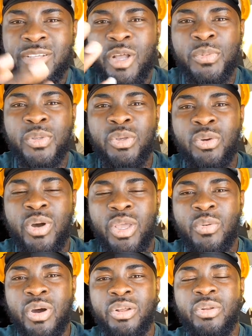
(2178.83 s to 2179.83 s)
up to you what
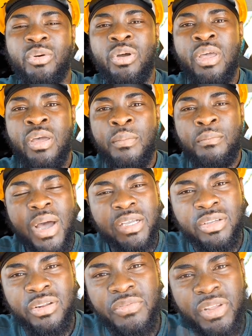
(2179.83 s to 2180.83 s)
you want to do. Back
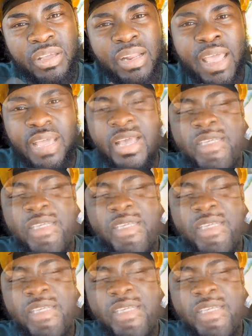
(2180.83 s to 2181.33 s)
to the video, like I